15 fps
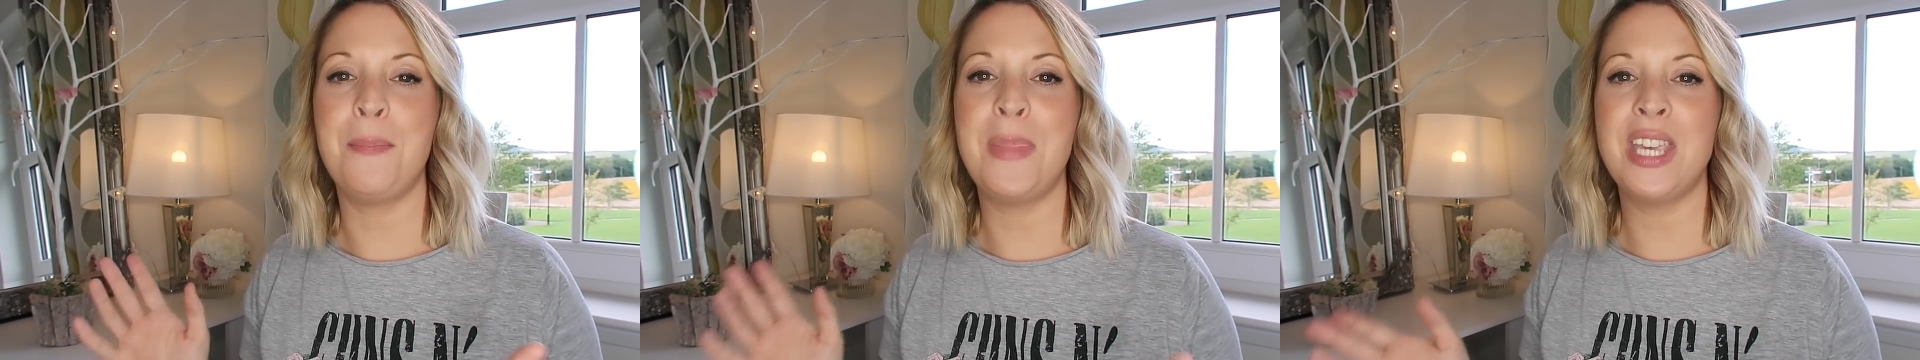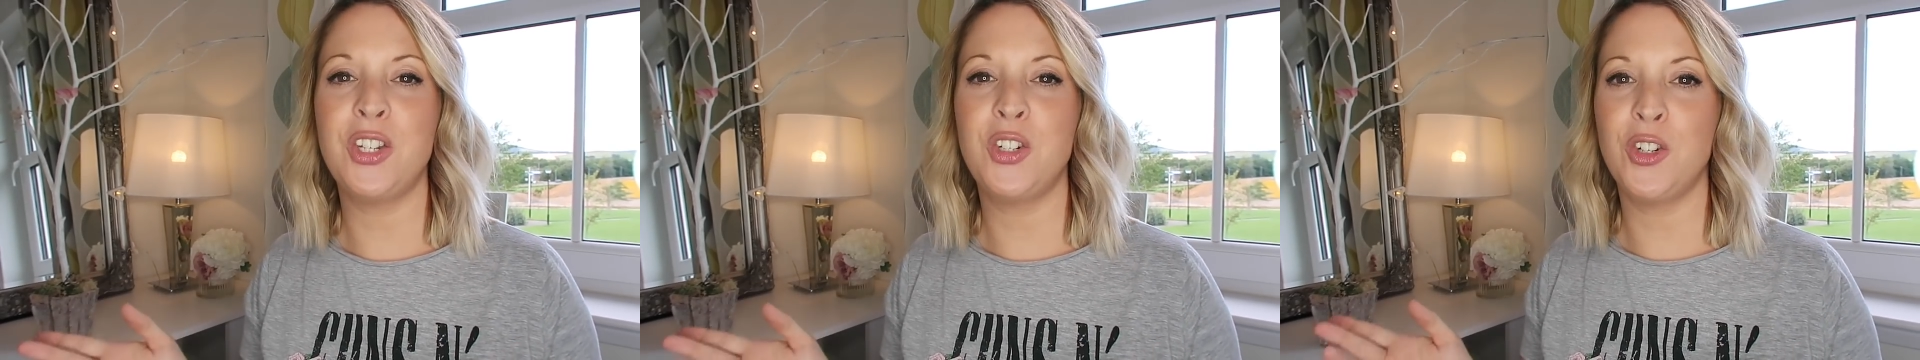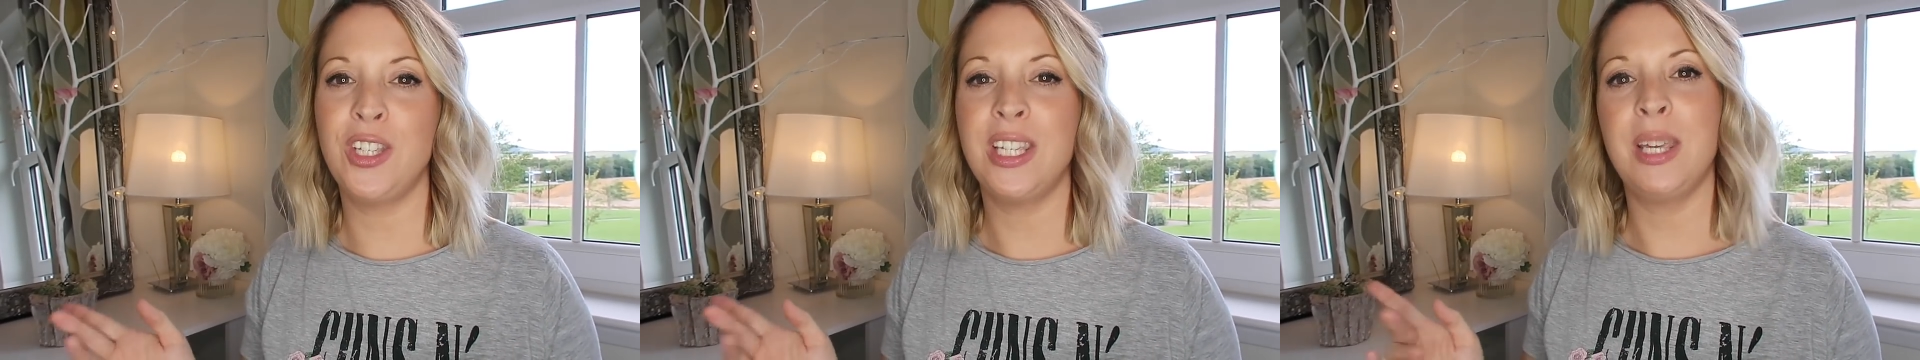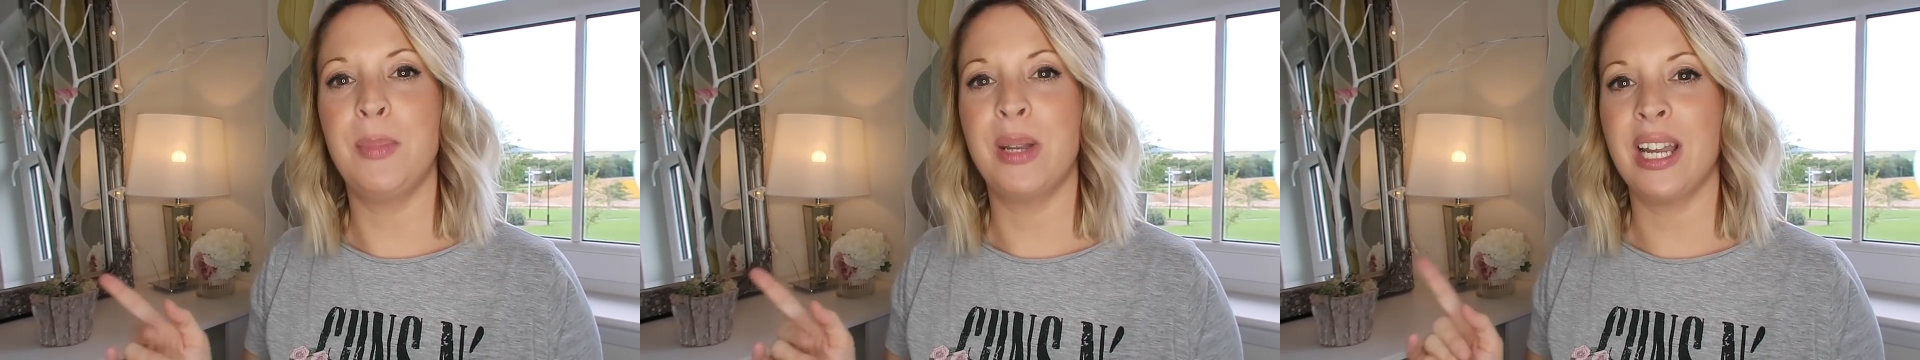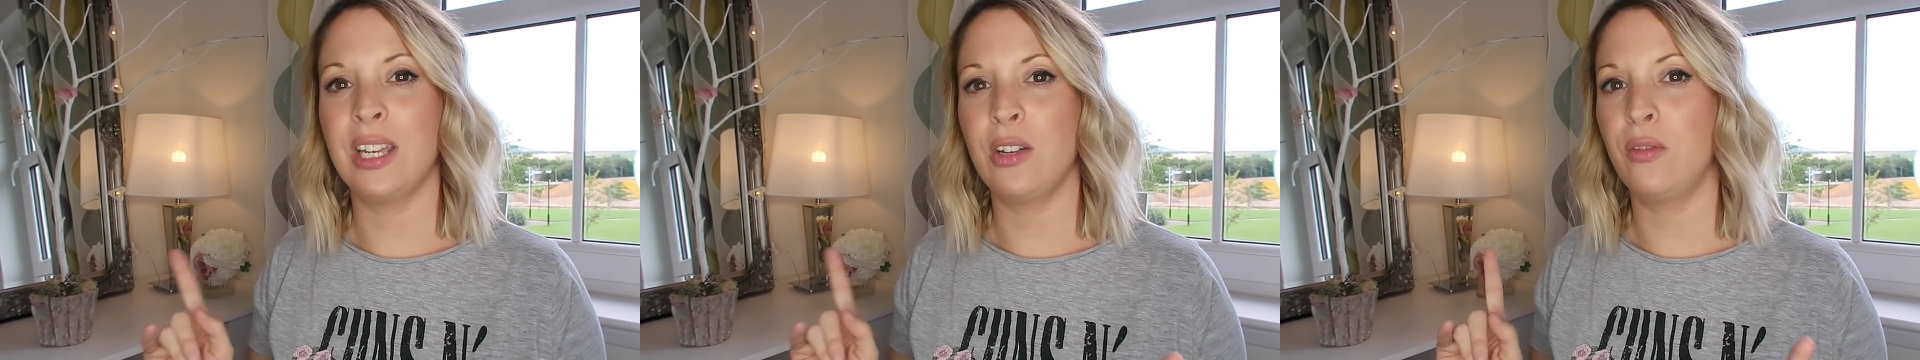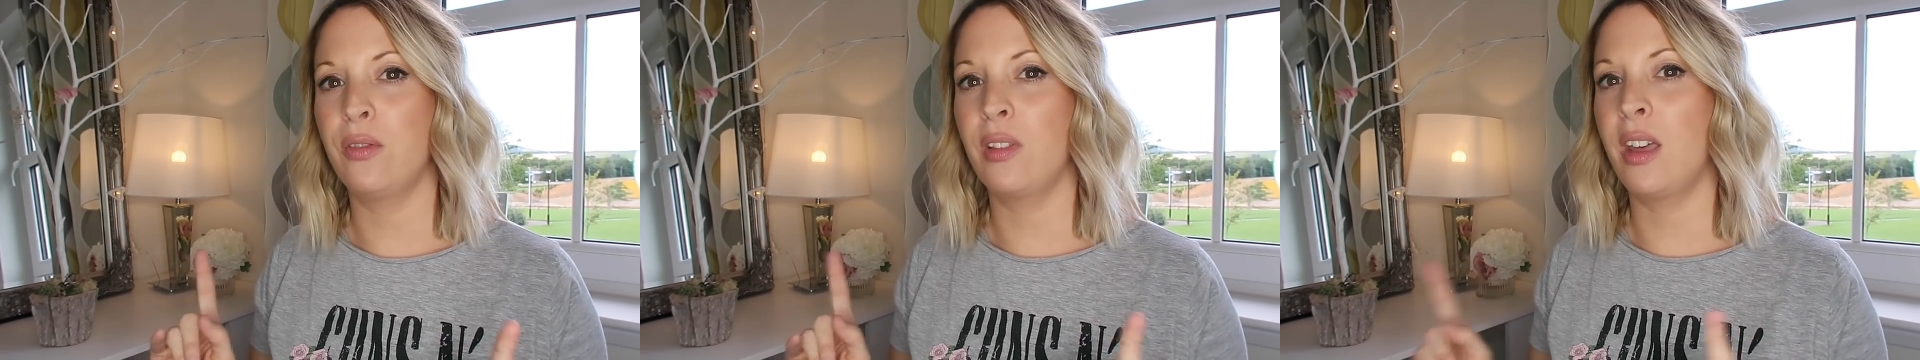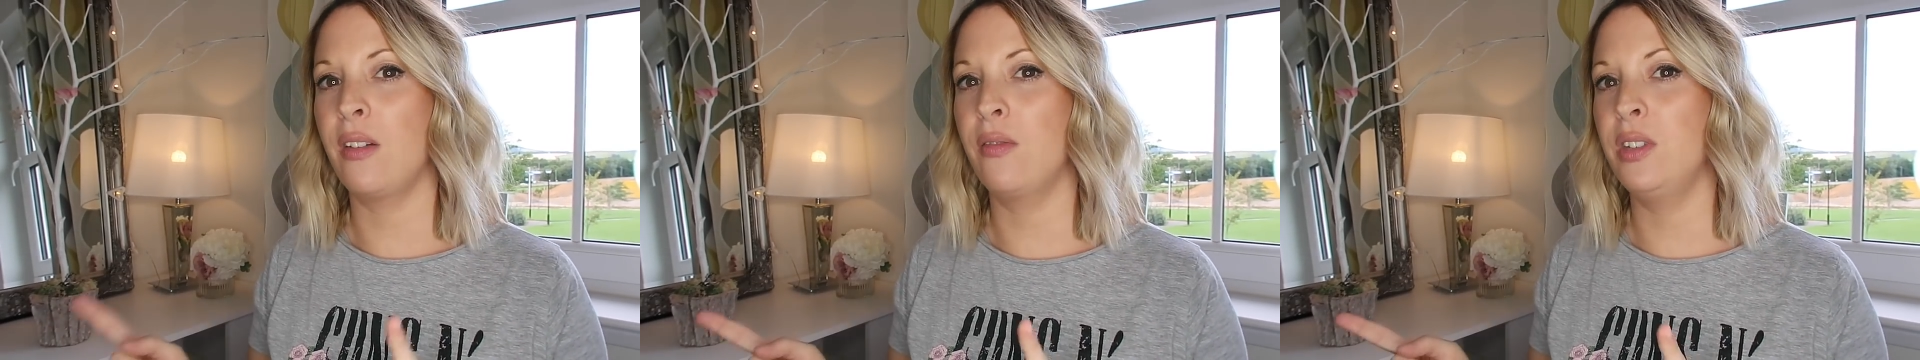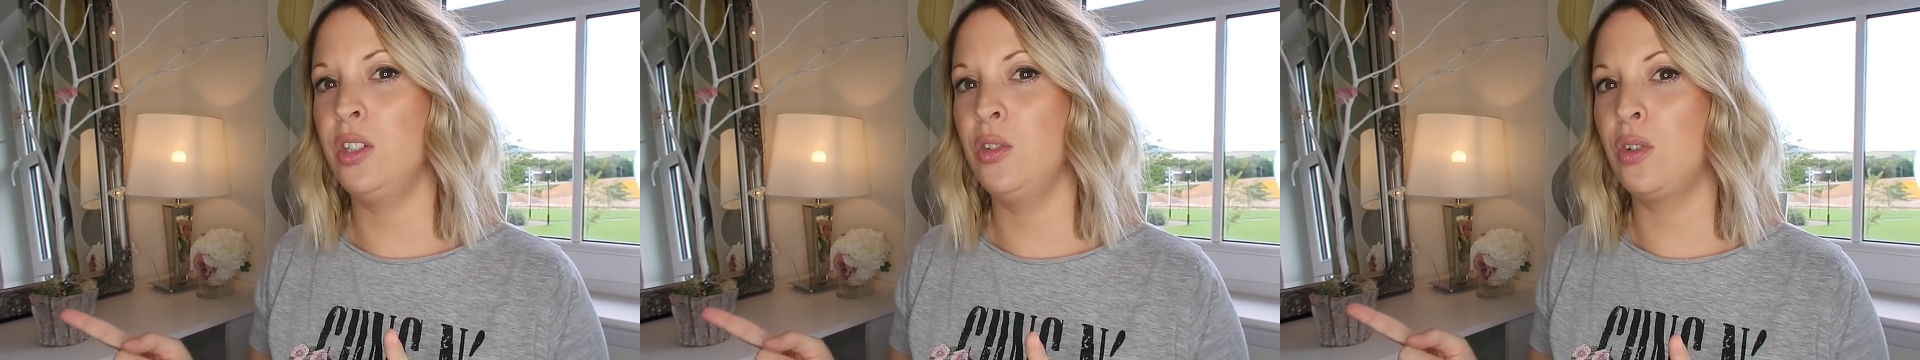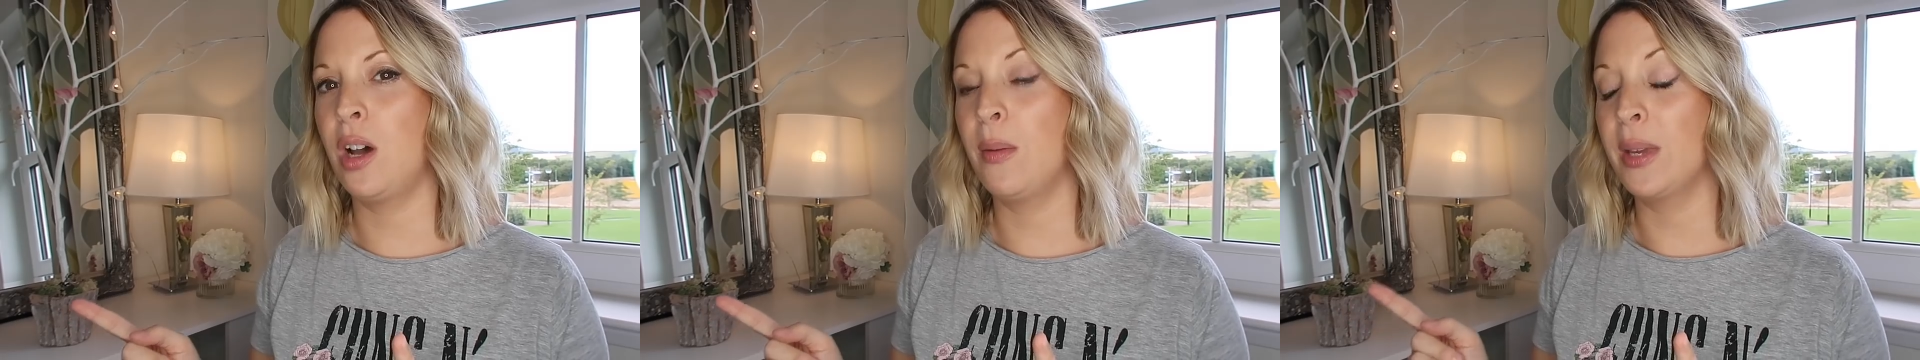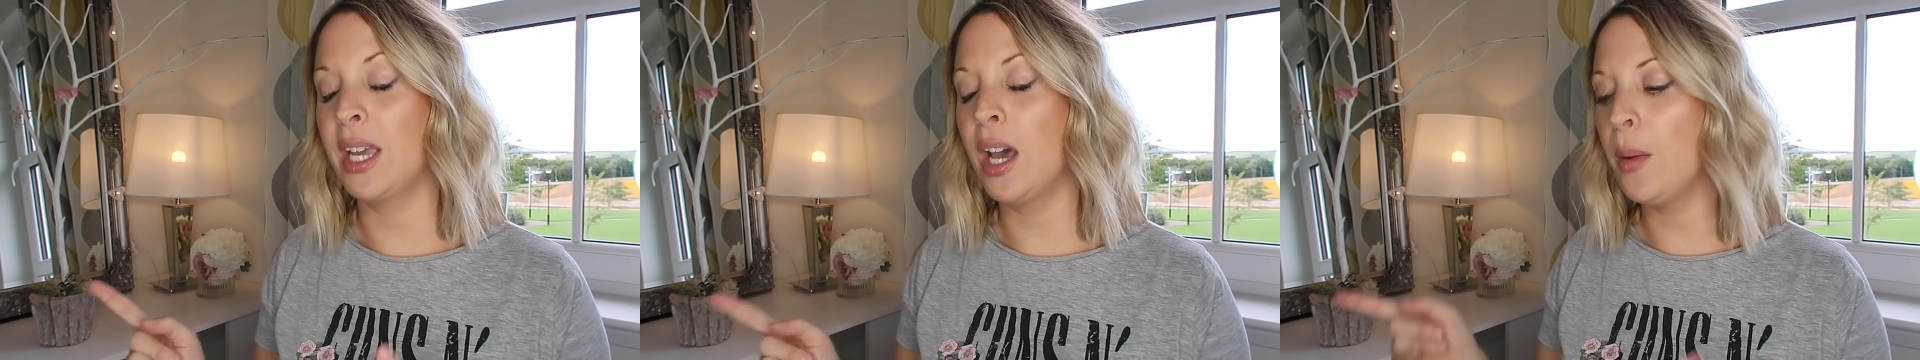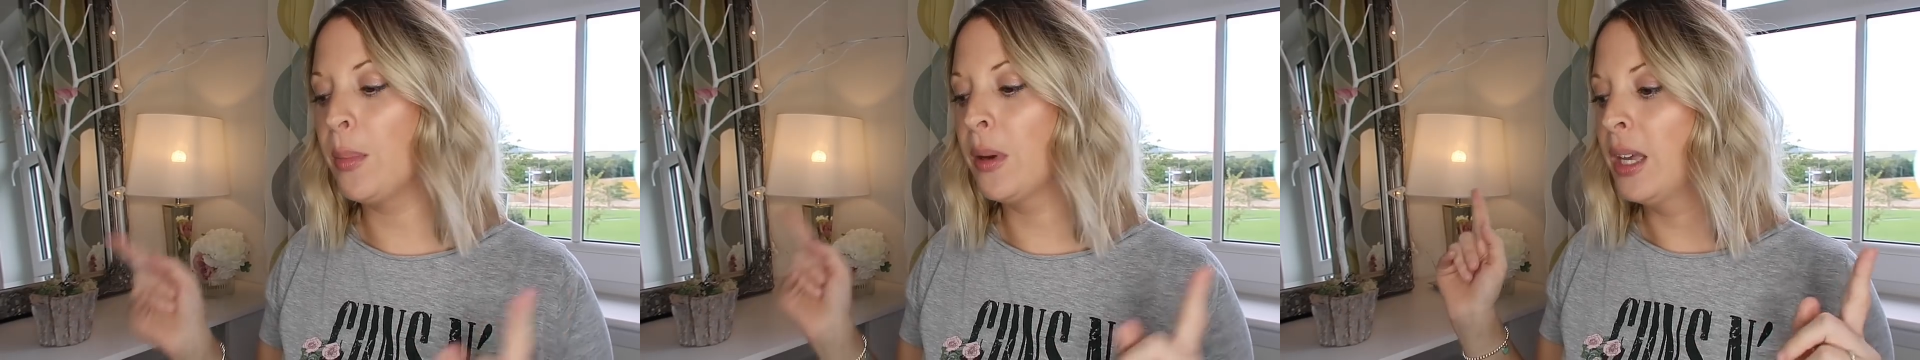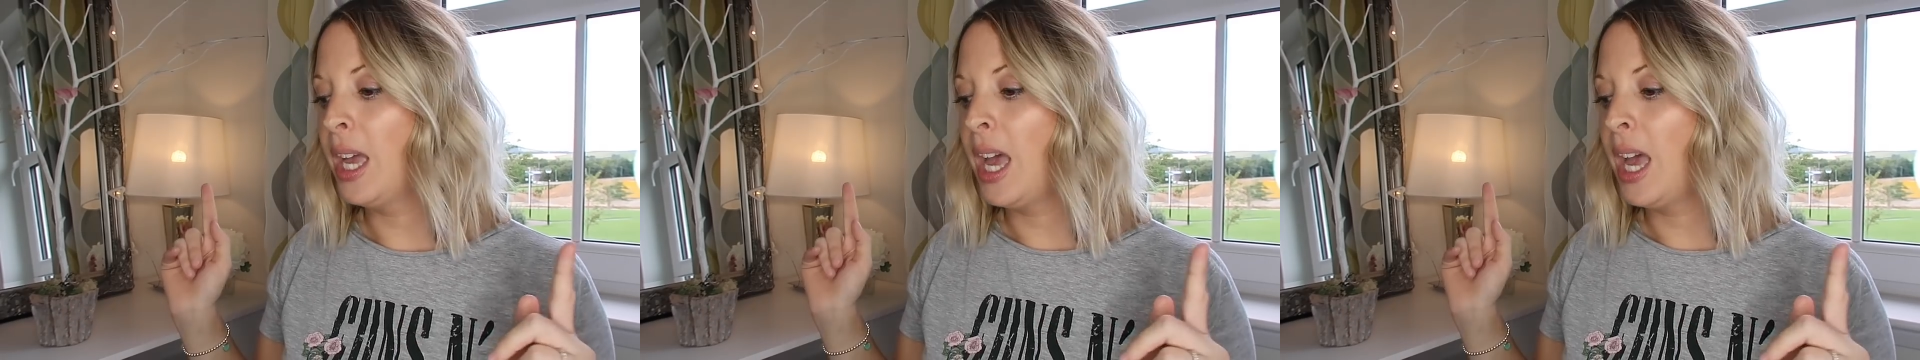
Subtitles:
make sure you keep an eye out for that video coming up.